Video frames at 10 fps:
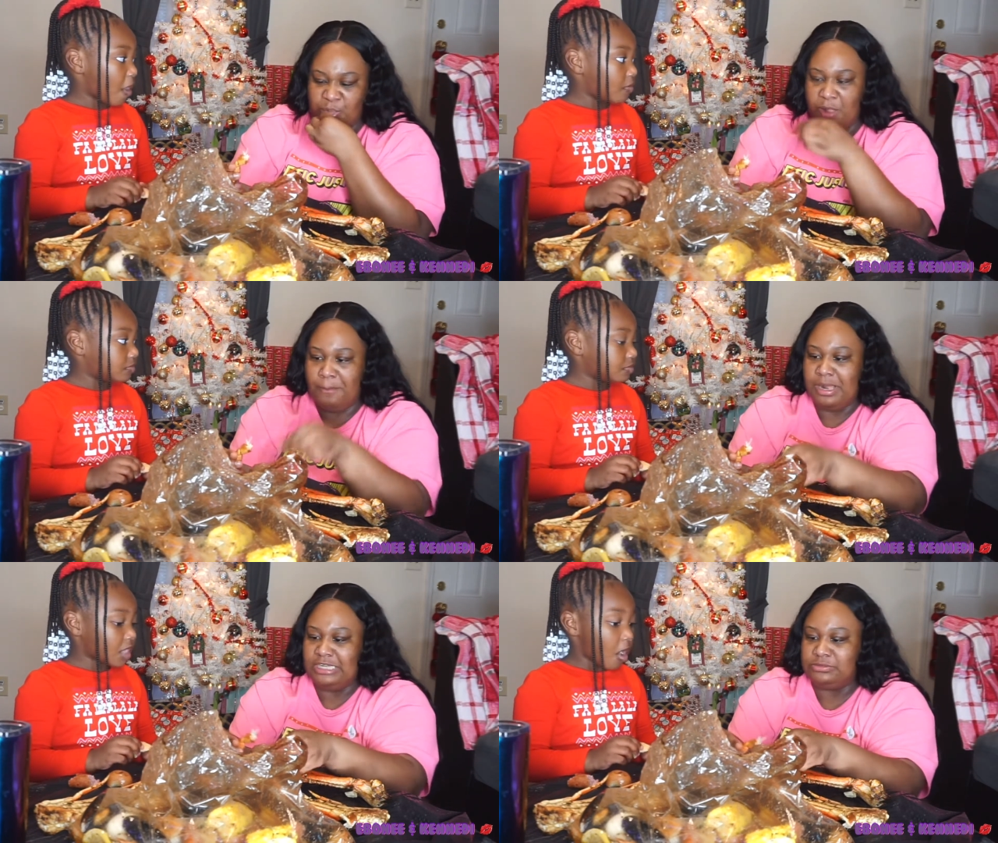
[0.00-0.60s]

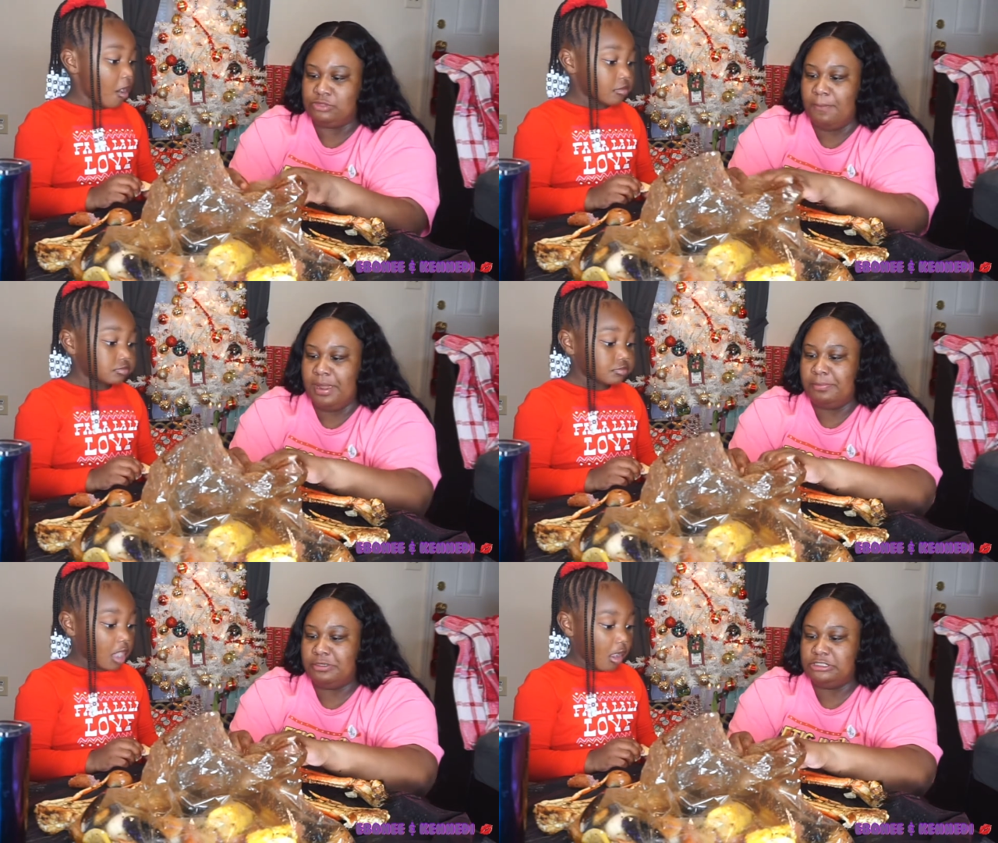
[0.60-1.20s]
Speaker 1: my,
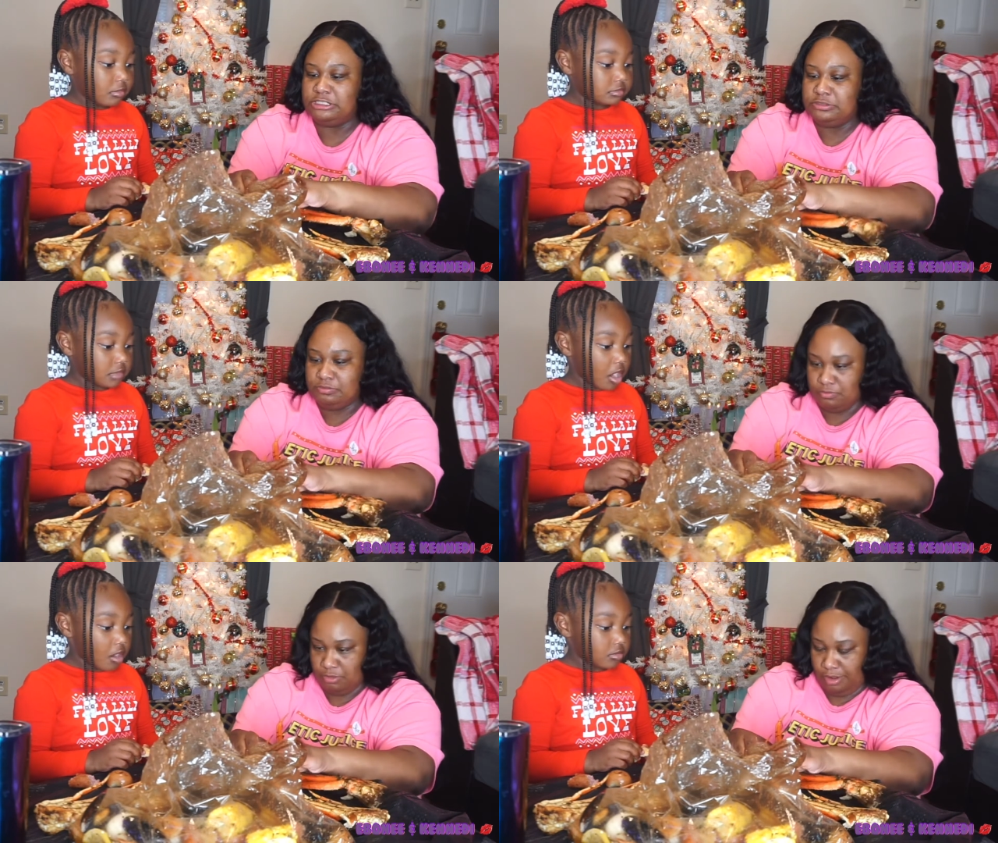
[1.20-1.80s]
my brother
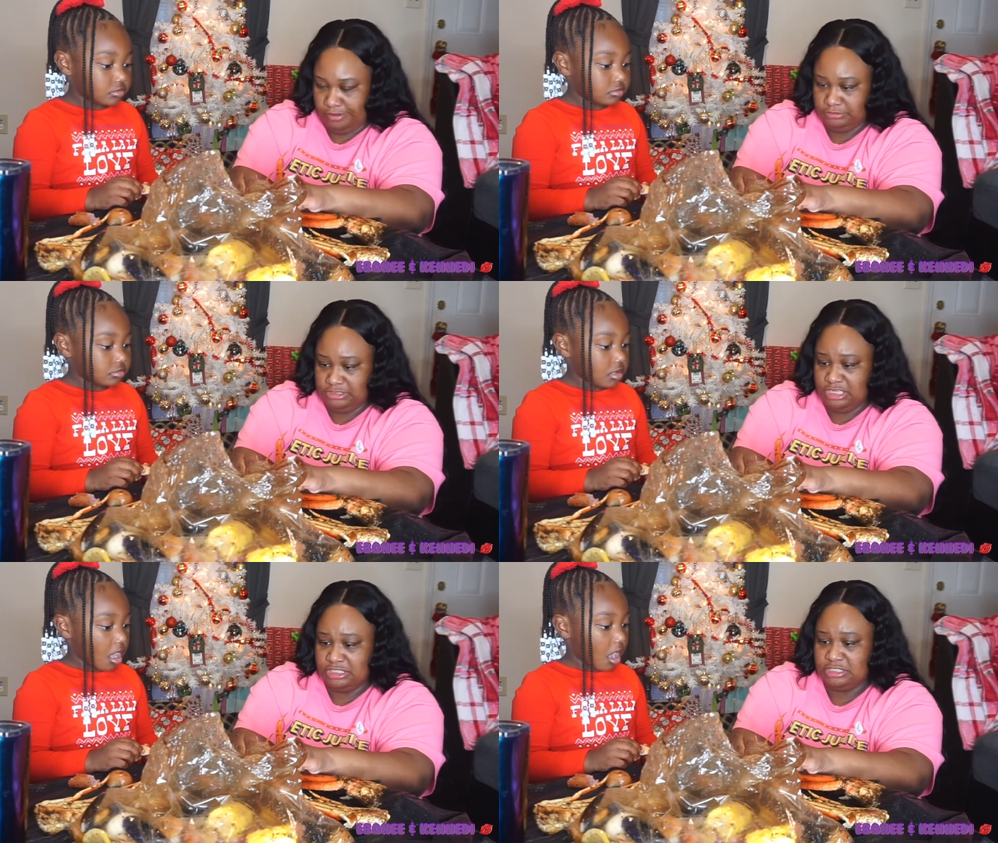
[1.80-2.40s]

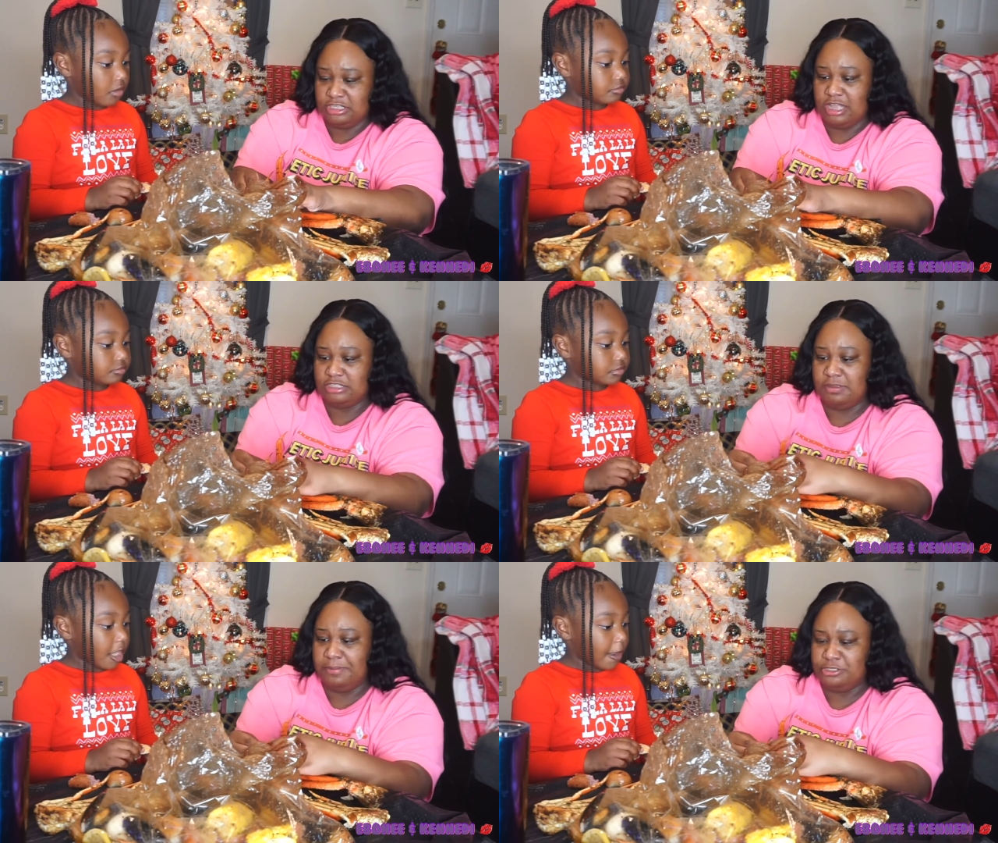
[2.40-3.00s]
and sister
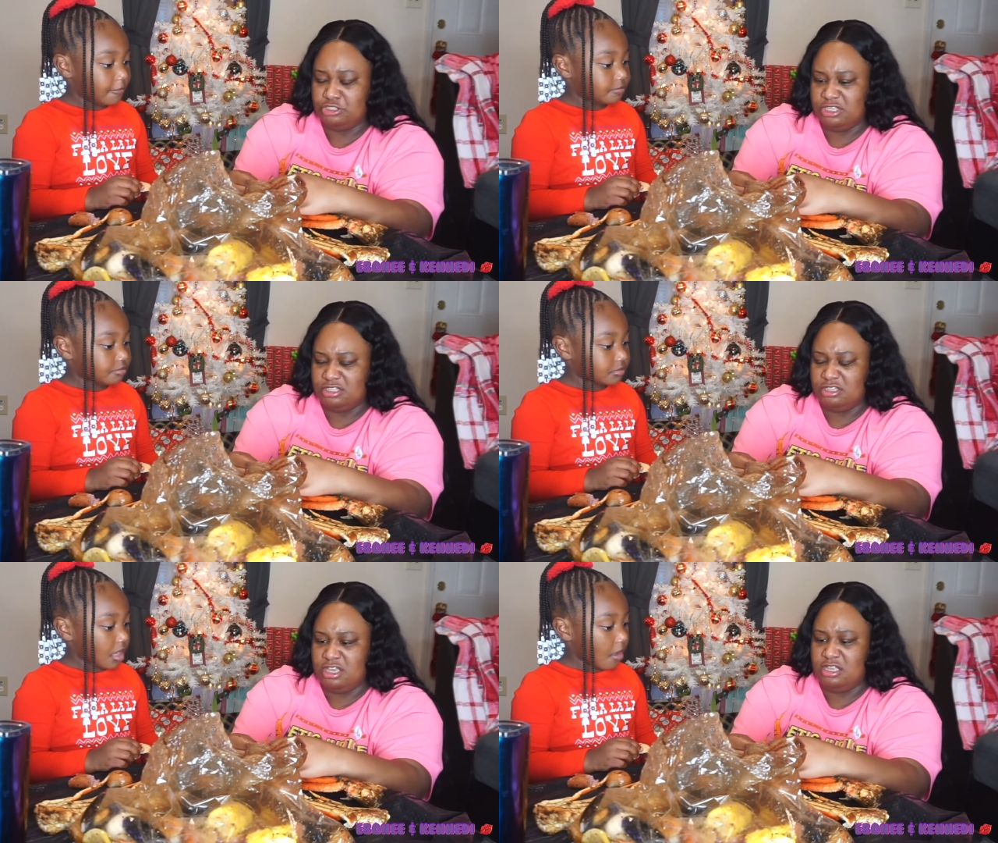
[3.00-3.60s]
lost some pictures and
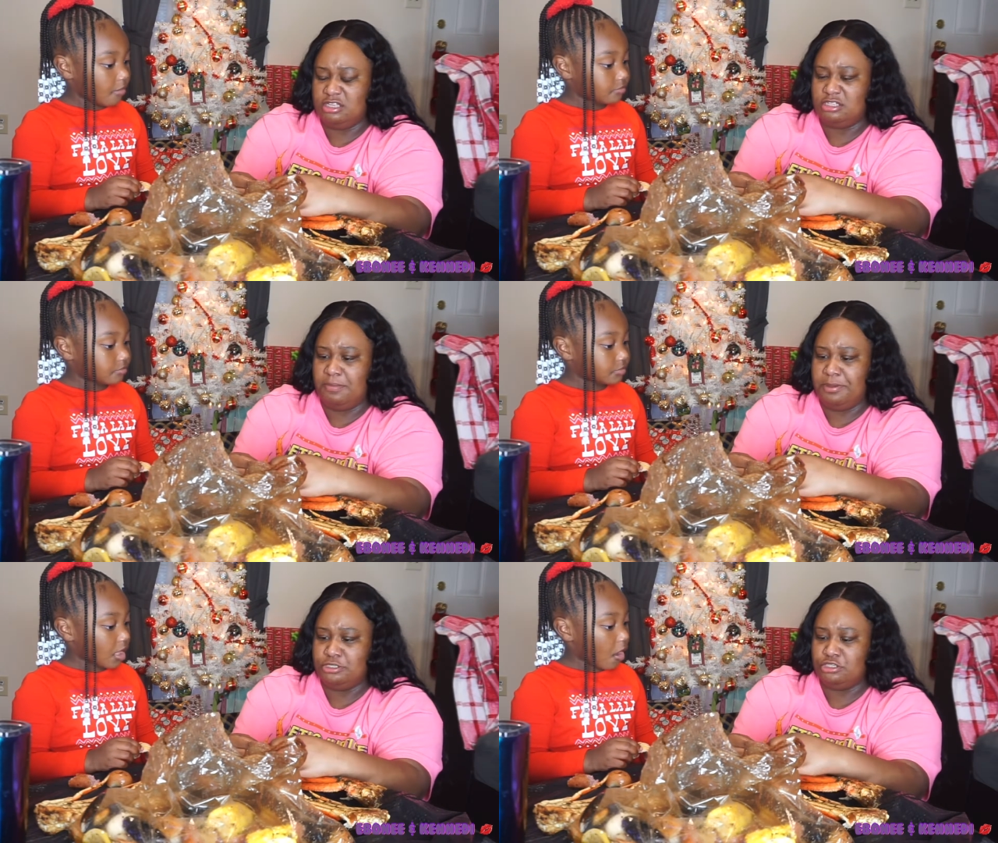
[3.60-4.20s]
I took Kendra
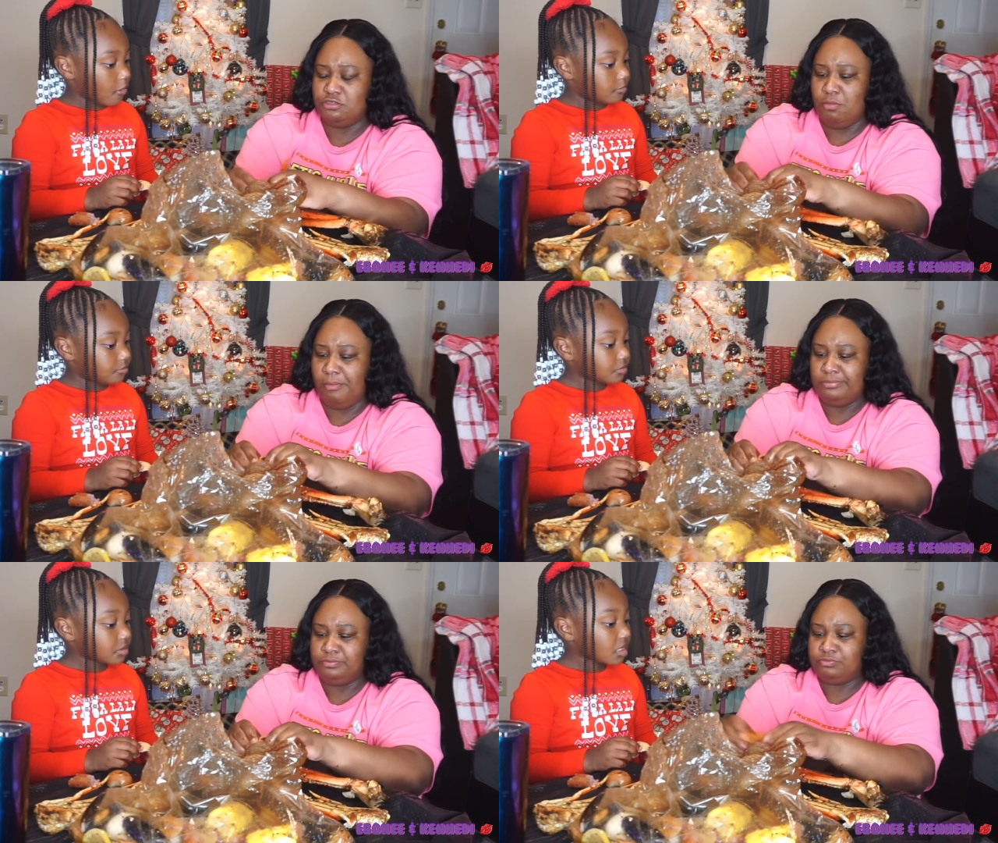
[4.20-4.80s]
some pictures.
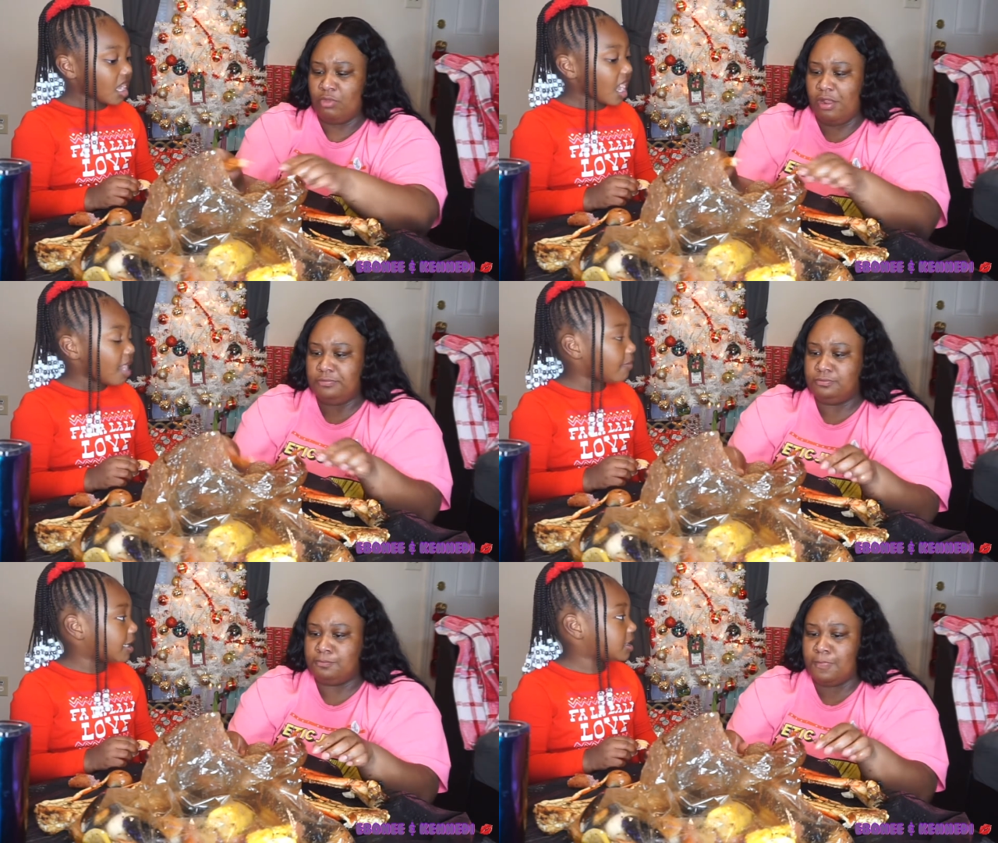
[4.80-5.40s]

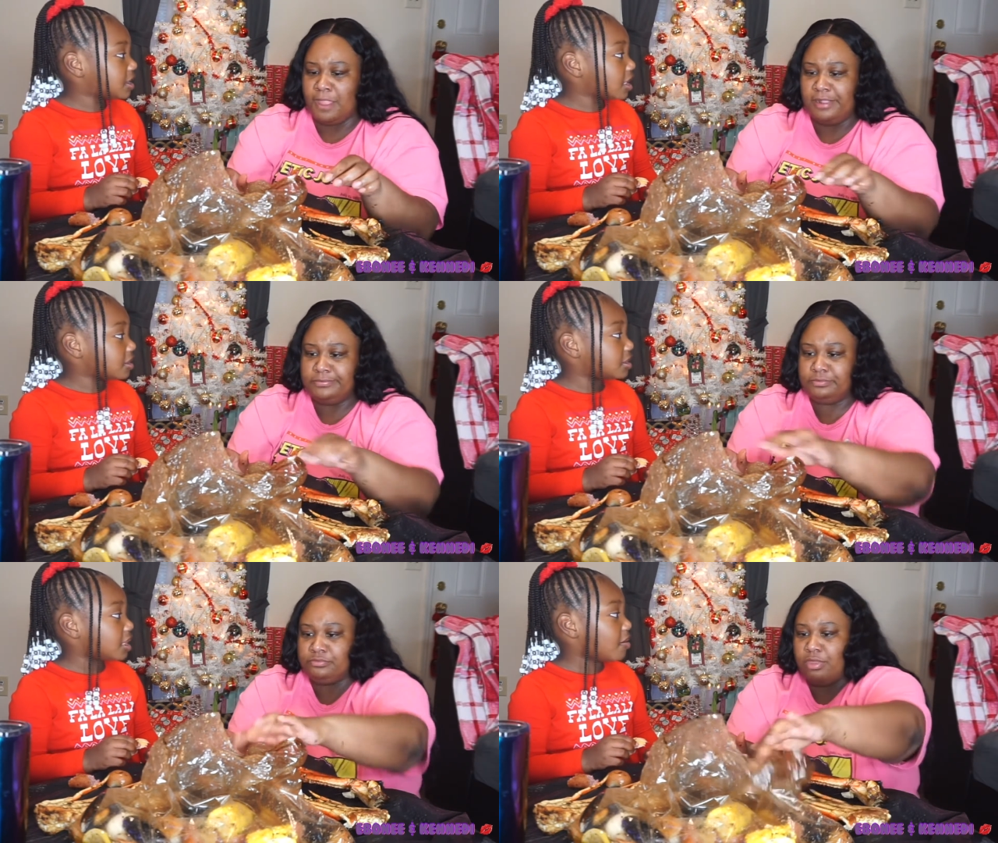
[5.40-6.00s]
Speaker 2: And my
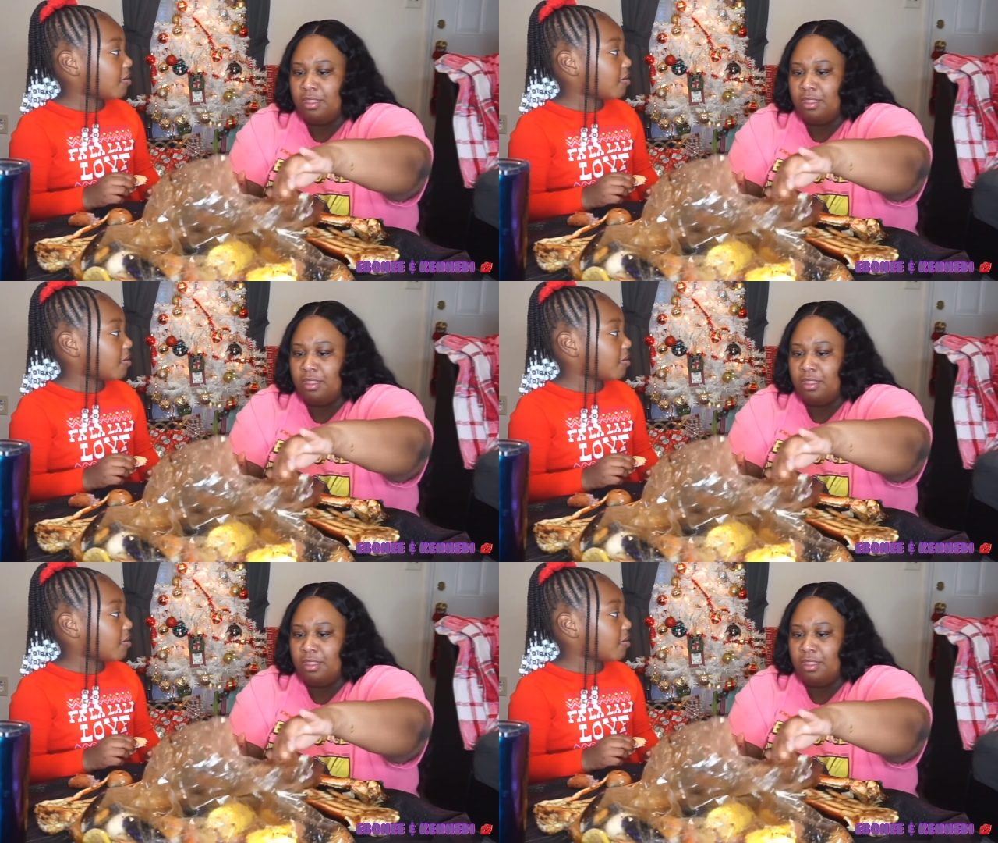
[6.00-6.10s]
sister?